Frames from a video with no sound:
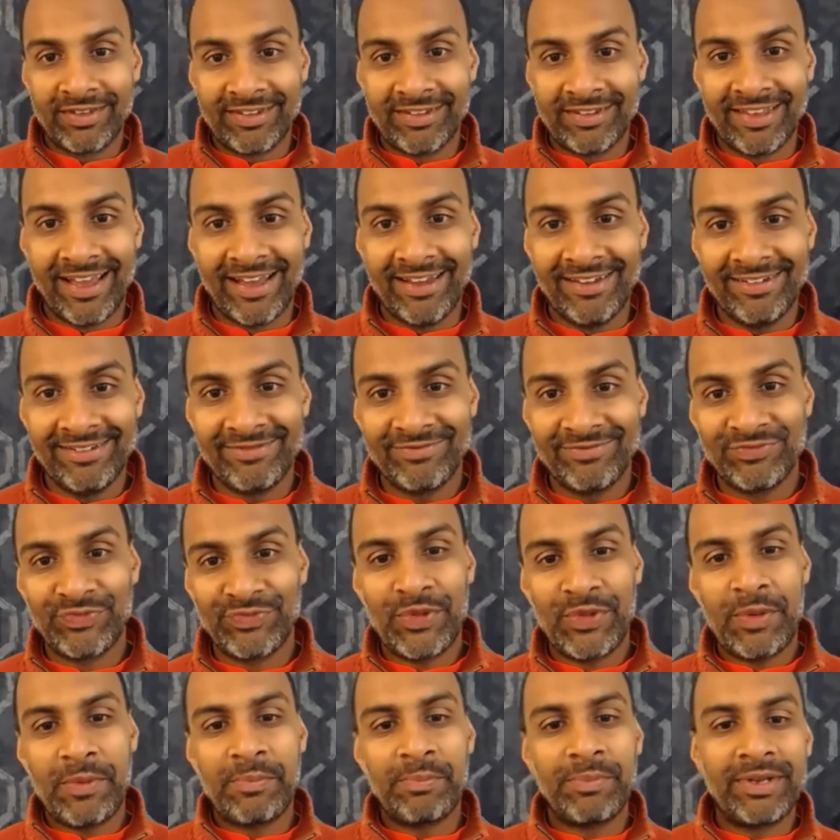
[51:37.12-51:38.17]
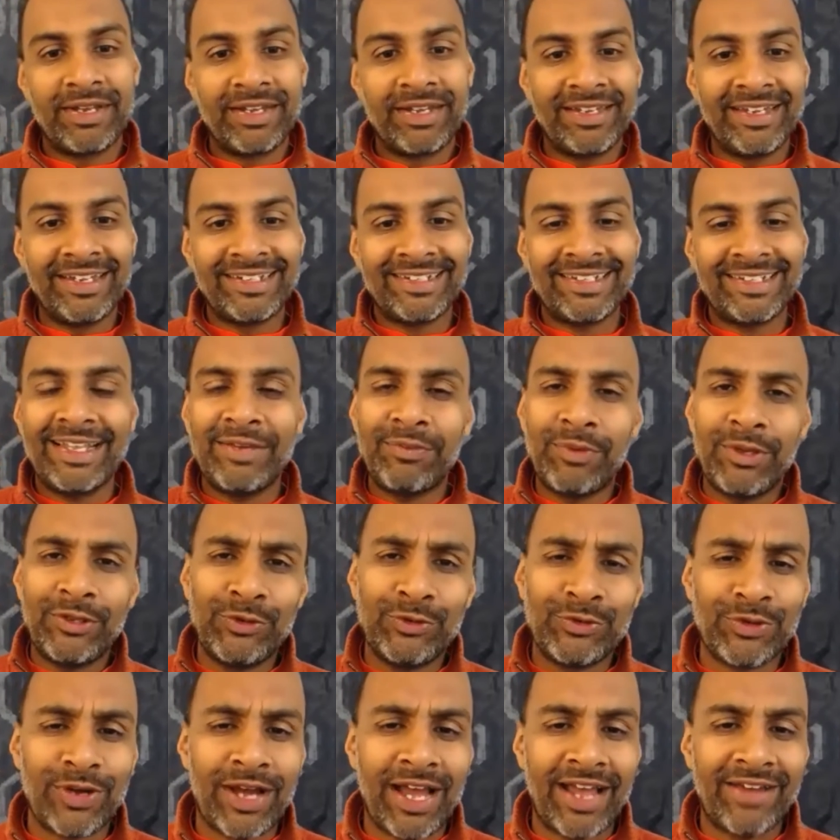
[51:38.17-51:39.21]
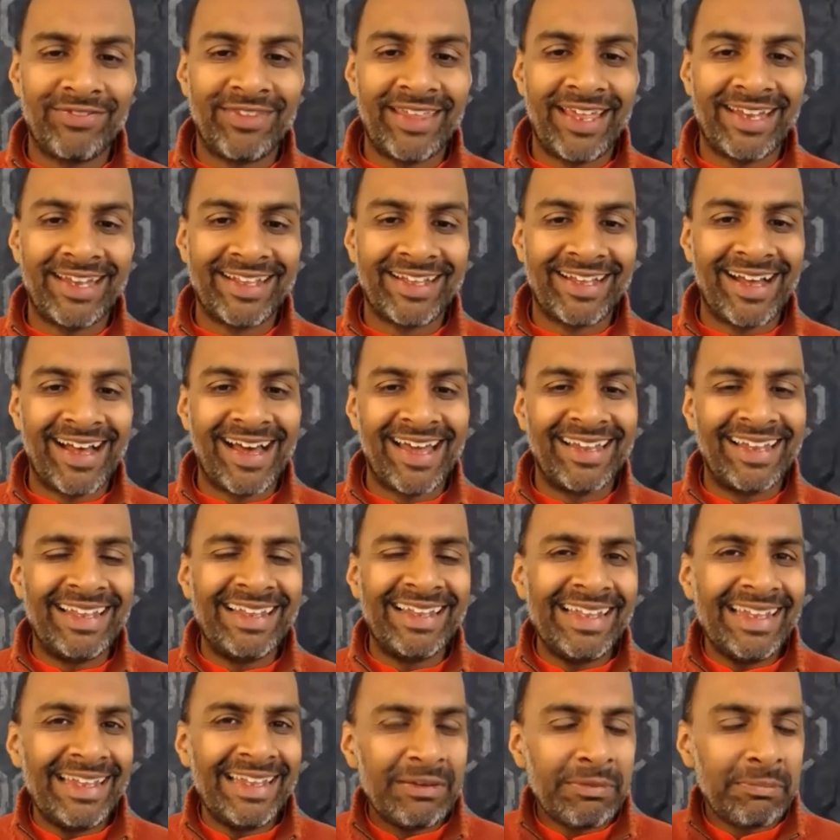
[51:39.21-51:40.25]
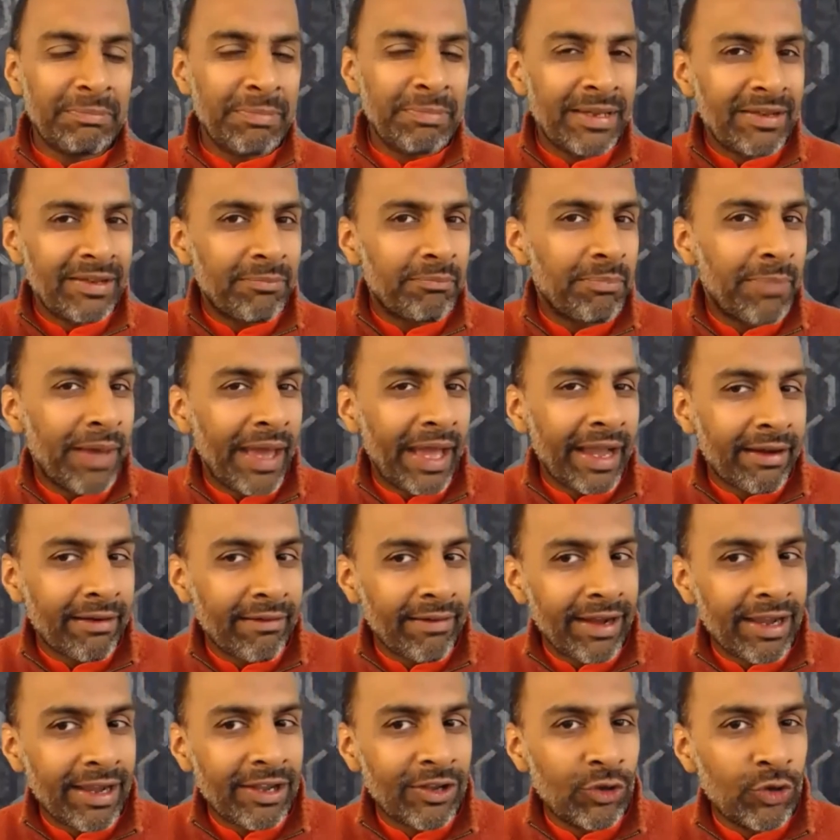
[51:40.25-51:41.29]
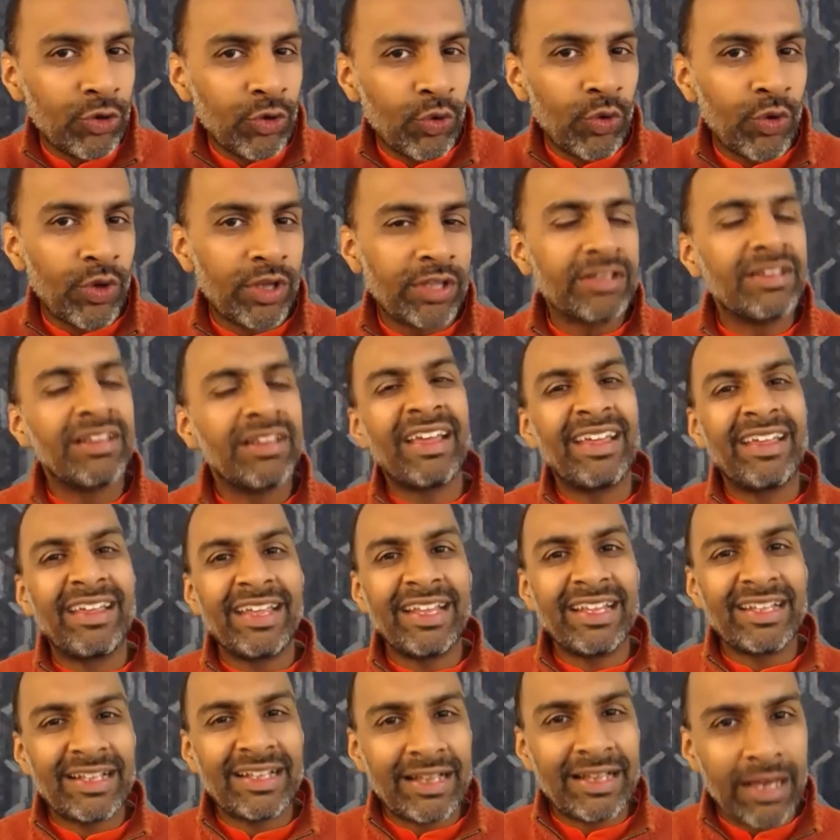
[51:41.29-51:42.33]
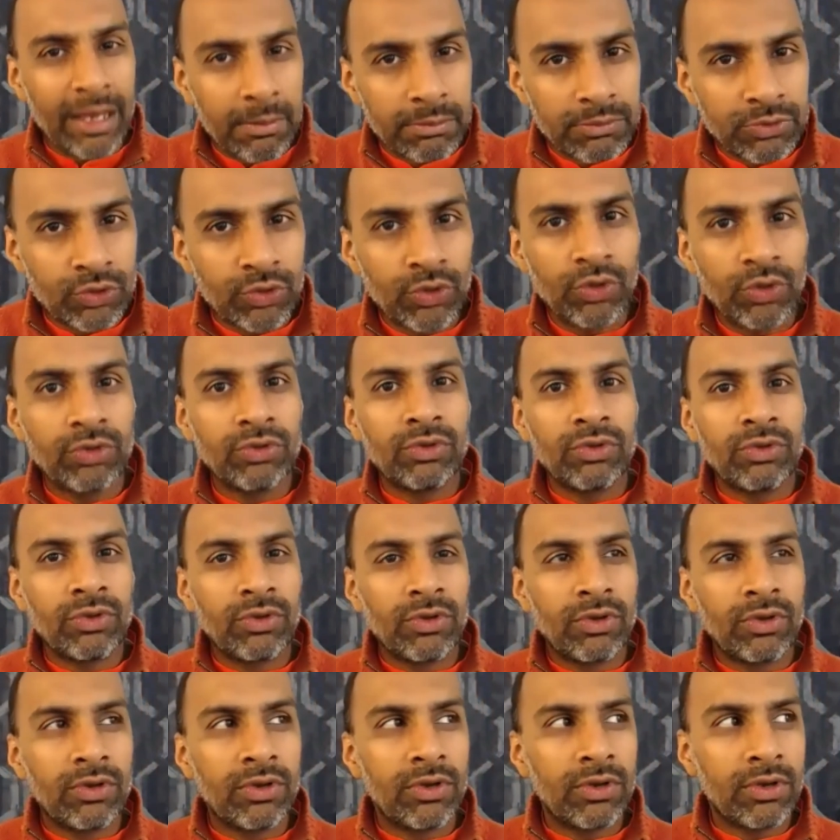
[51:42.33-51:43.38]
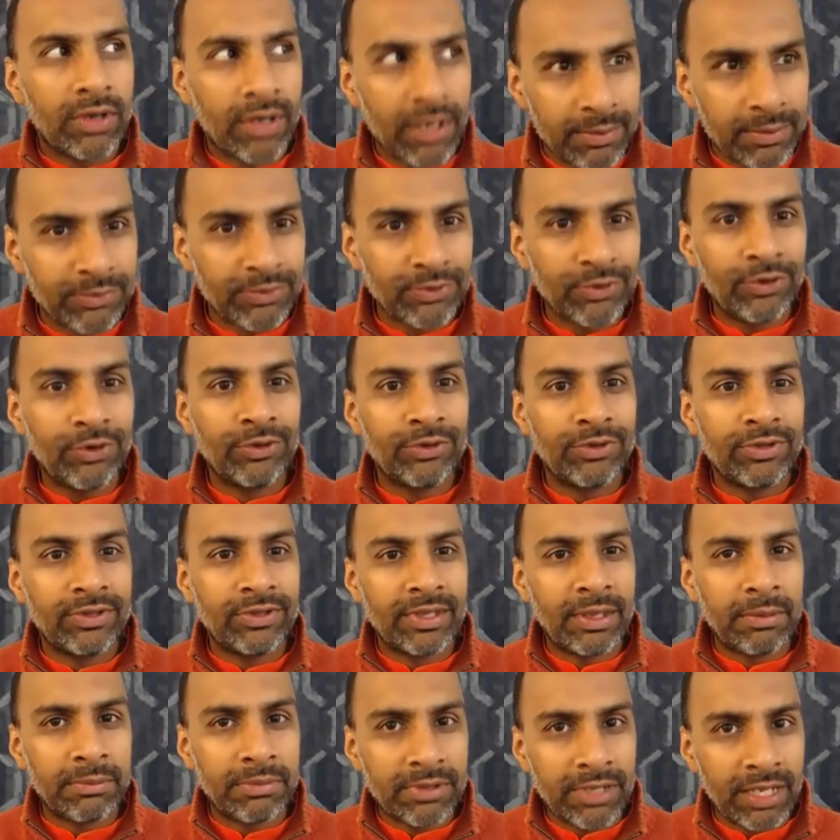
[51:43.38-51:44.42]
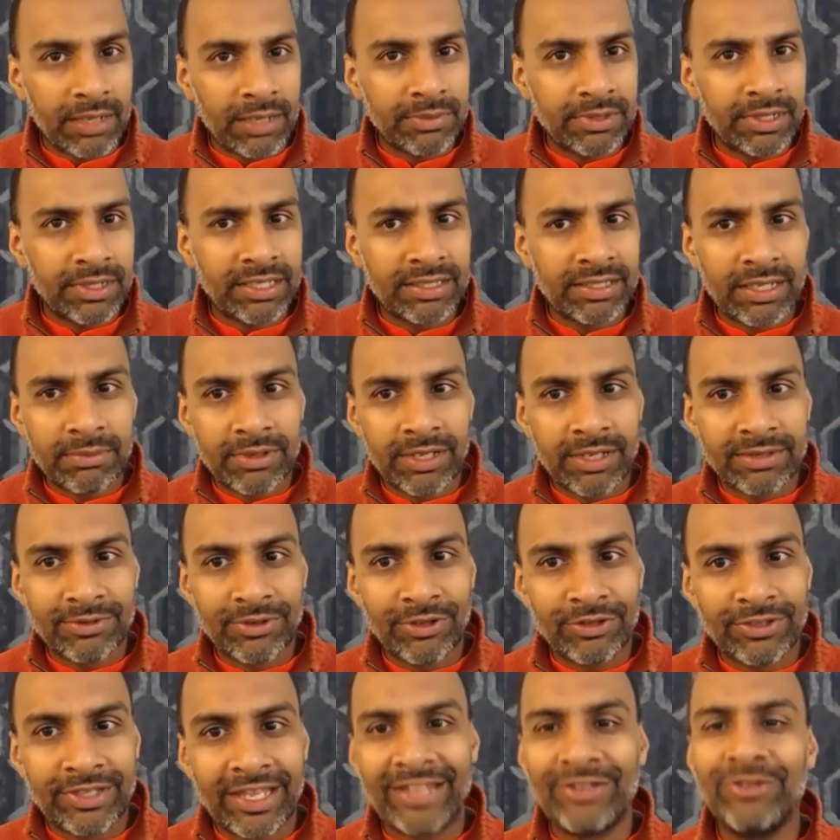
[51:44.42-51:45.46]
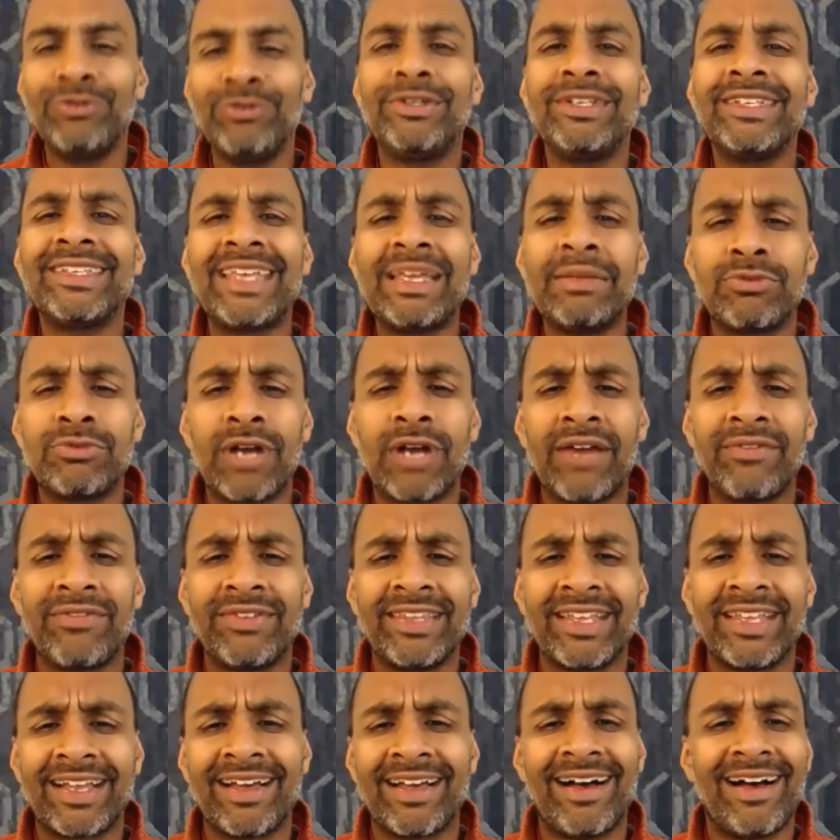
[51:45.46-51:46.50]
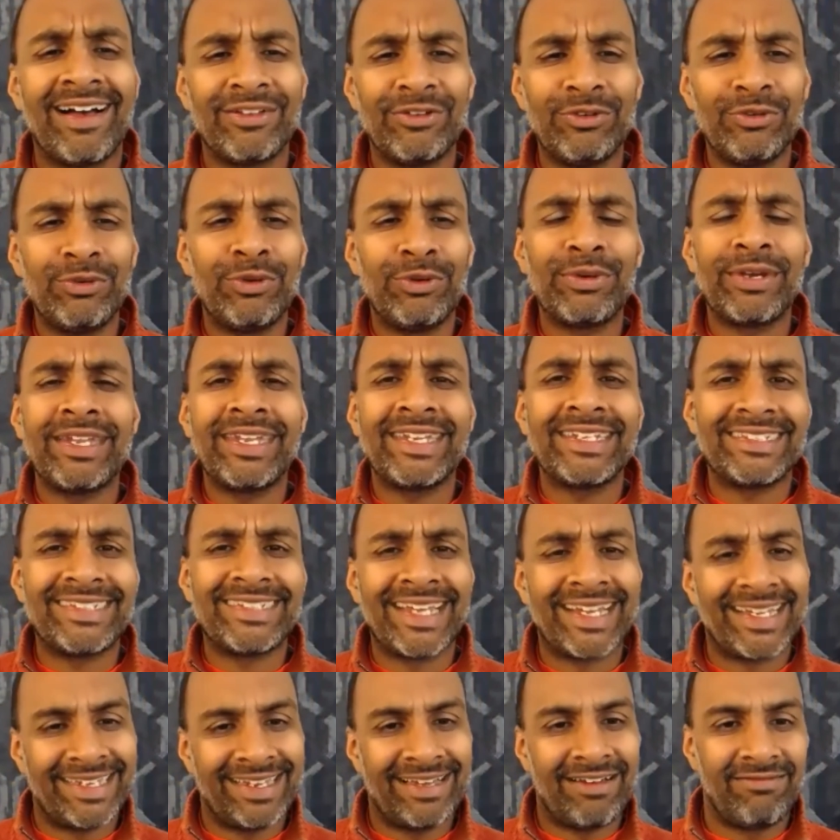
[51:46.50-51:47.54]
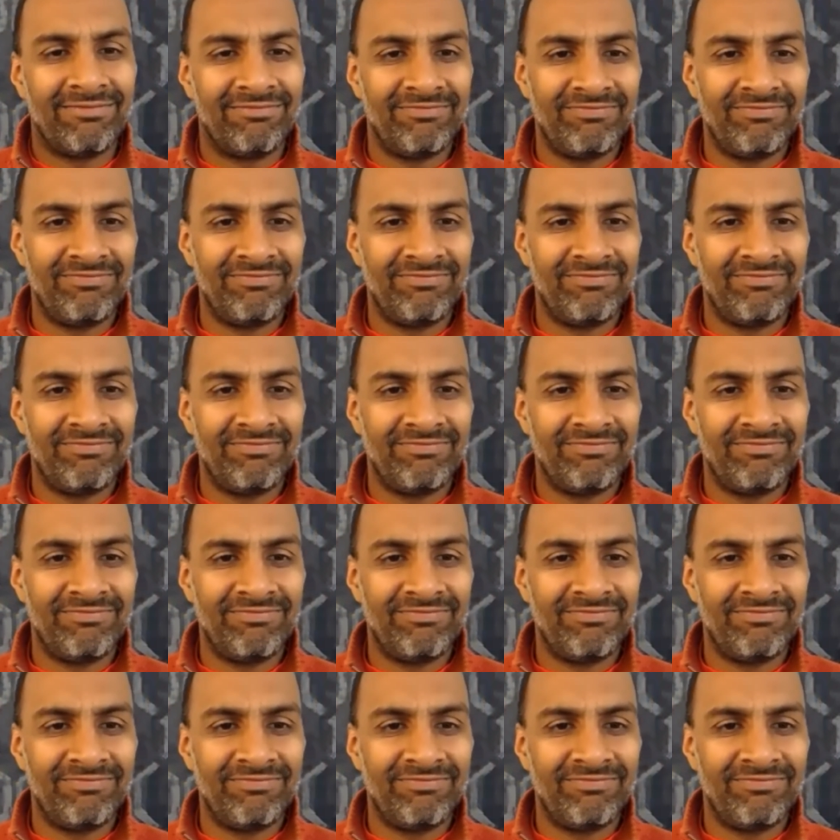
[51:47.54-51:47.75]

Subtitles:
Yeah? But initially when you drive that car and a little bit of background noise, it comes, goes, sometimes there, sometimes not there. You just keep driving the car. You don't get it checked out.